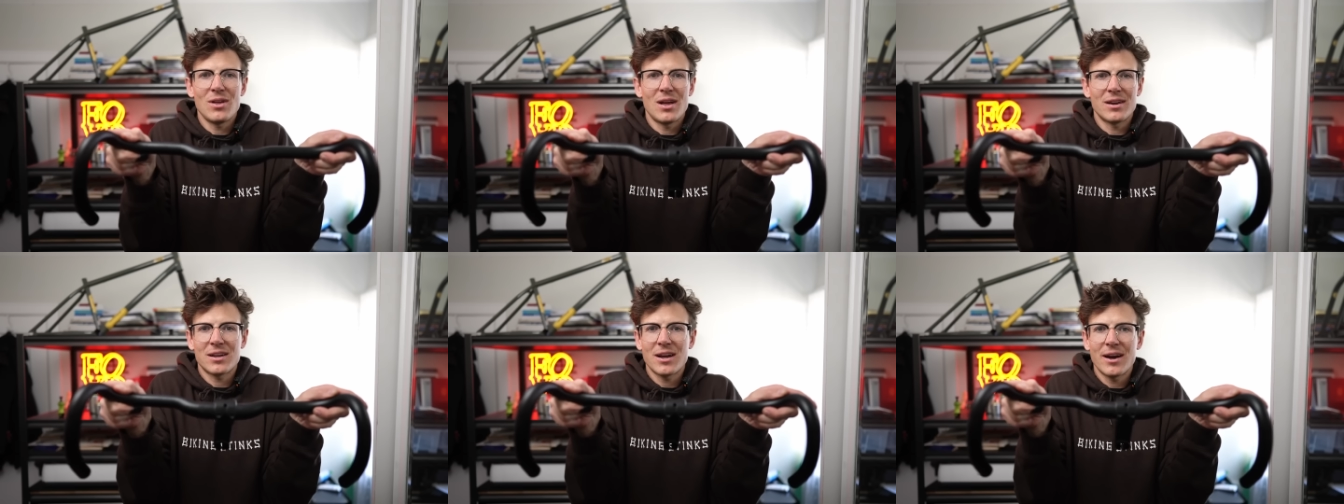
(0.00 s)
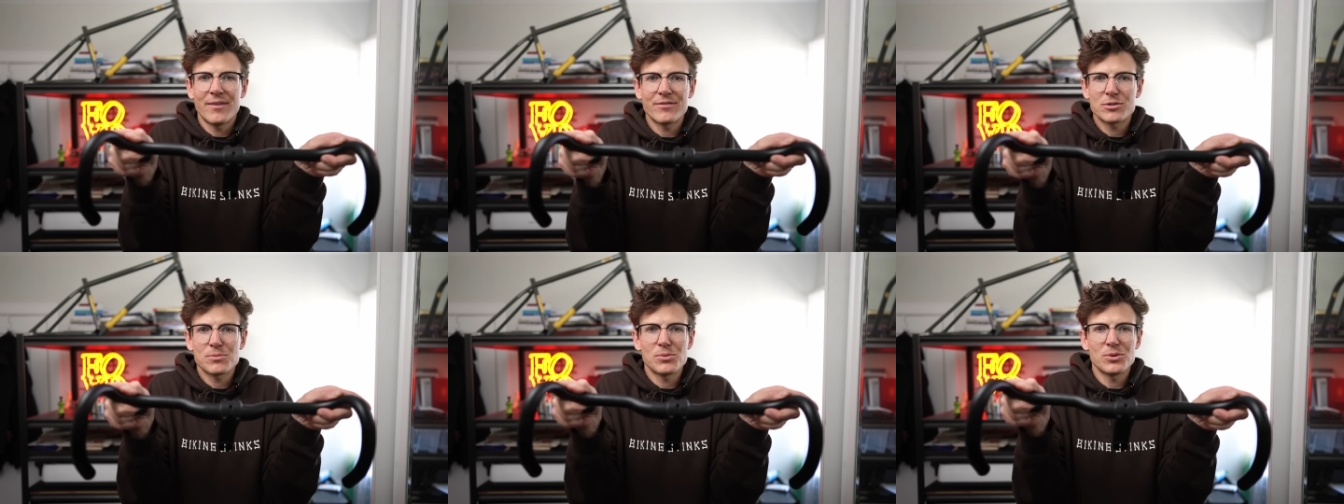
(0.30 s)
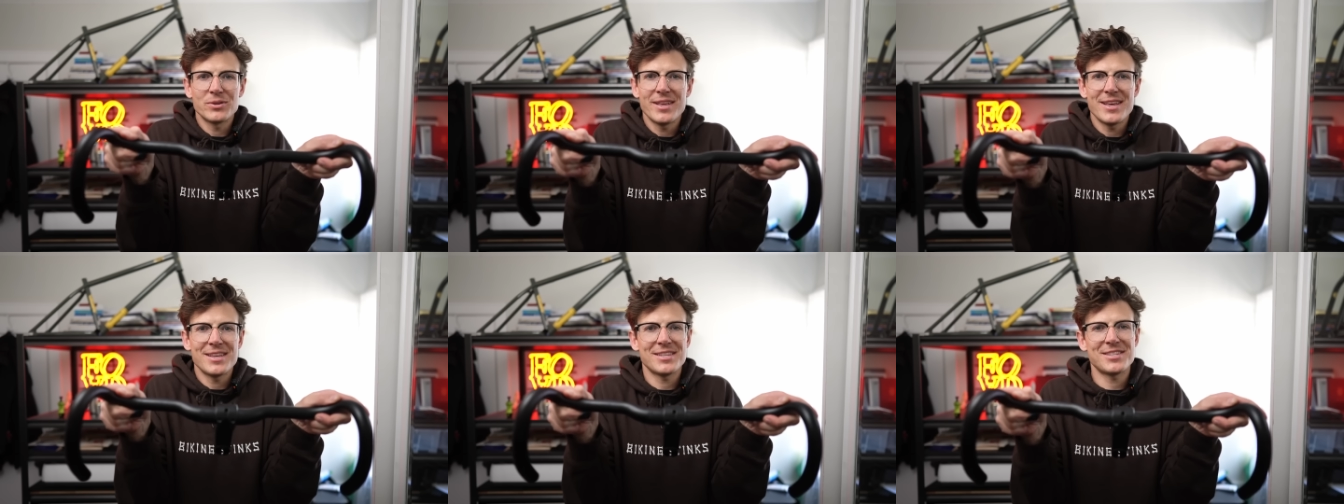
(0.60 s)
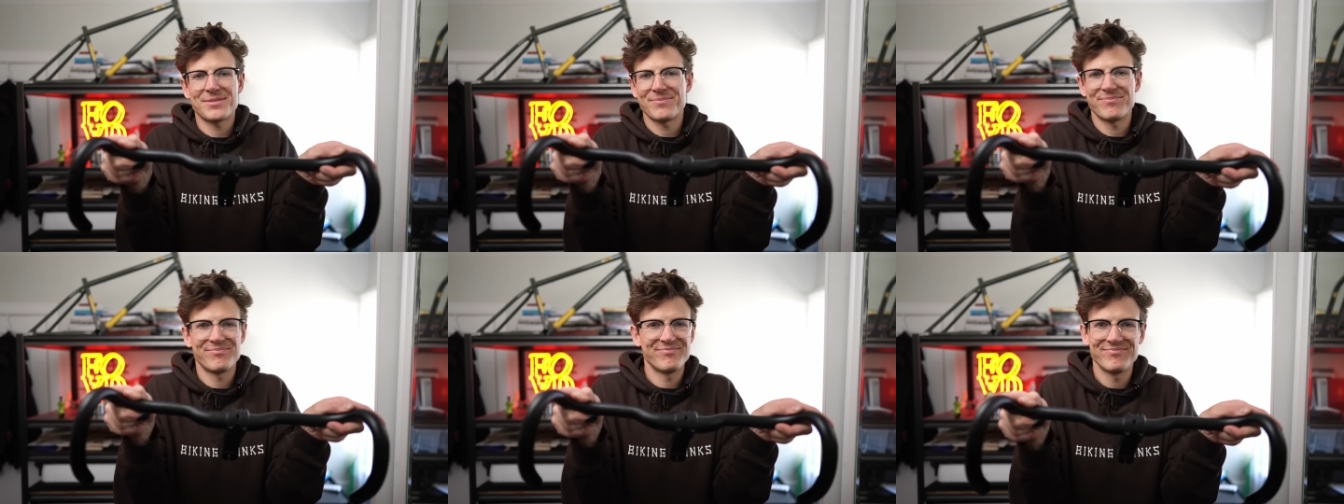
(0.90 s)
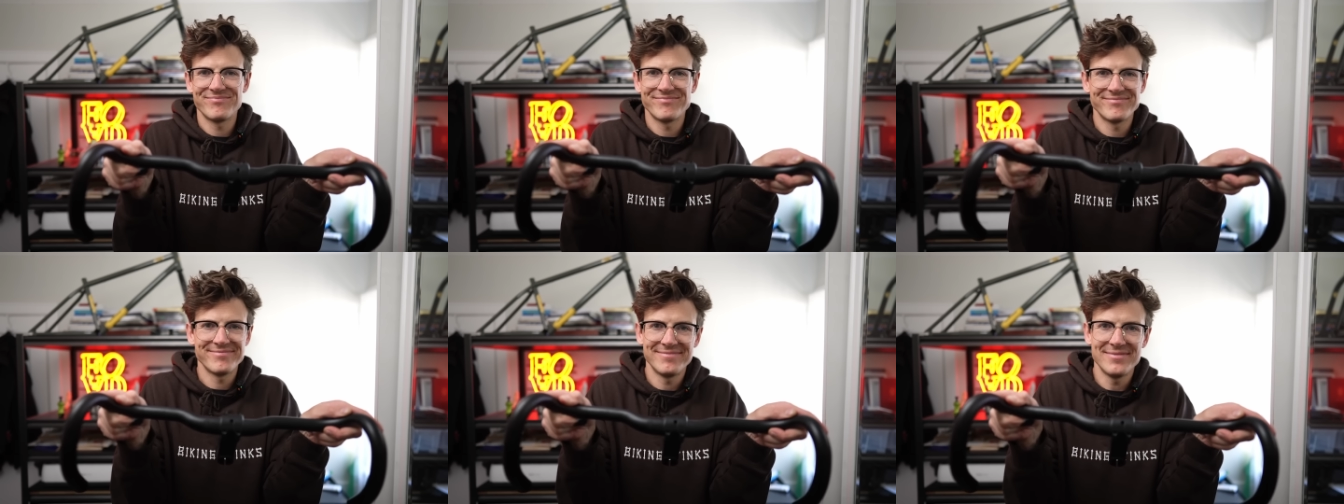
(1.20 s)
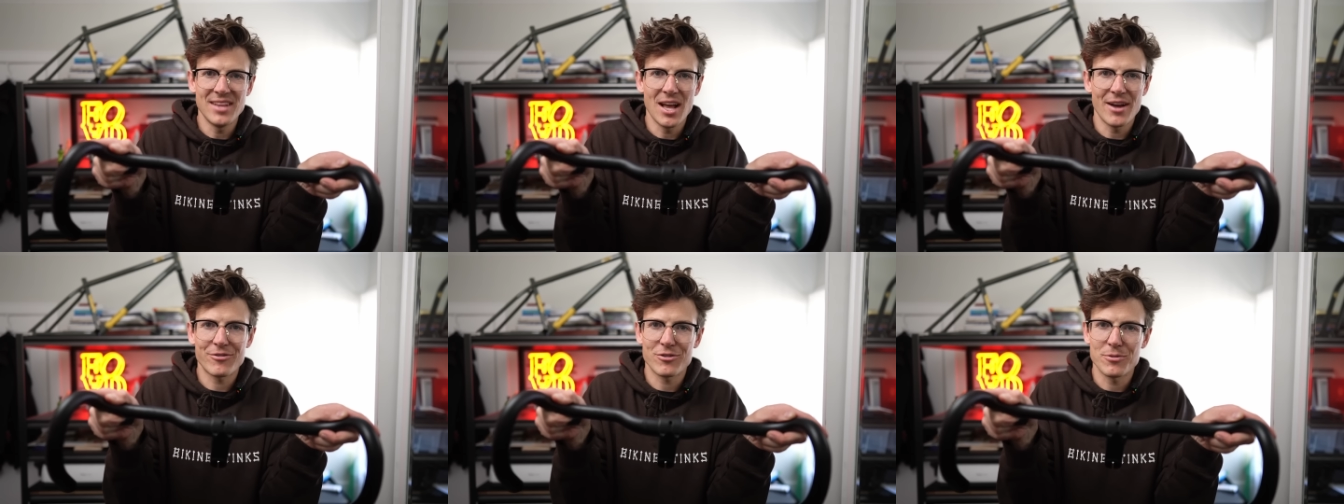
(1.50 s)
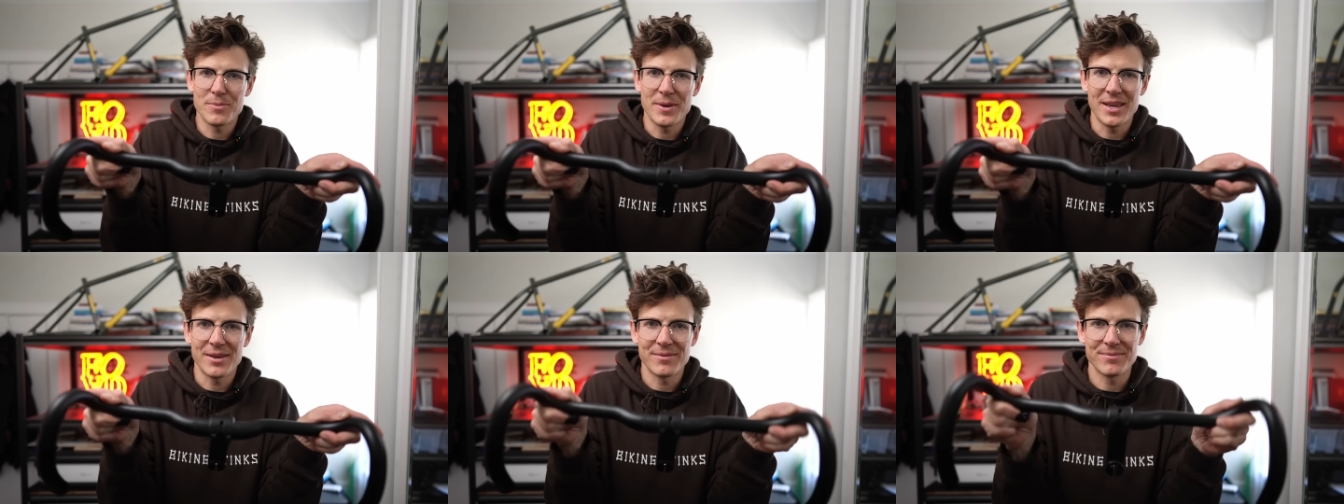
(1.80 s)
uncomfortableness. Not for
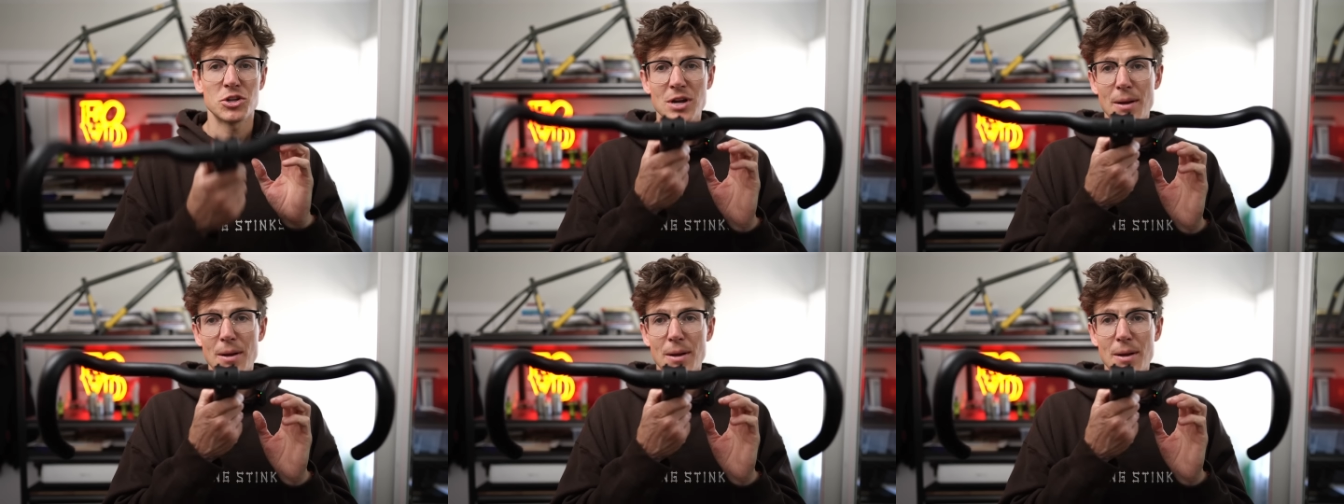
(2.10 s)
me.